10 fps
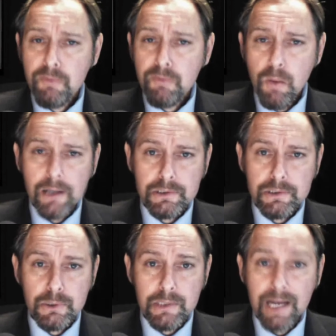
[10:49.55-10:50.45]
of
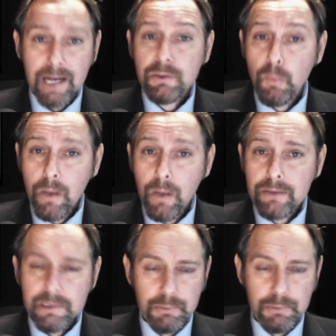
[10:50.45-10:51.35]
well-thought-out and
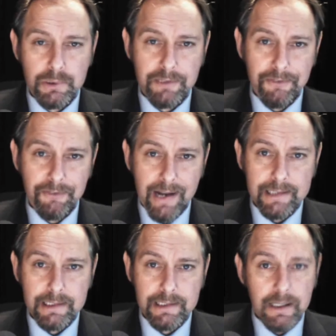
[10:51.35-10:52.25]
well-supported
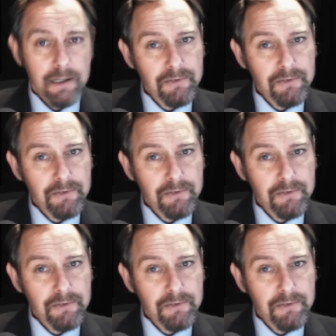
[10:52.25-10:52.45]
facts.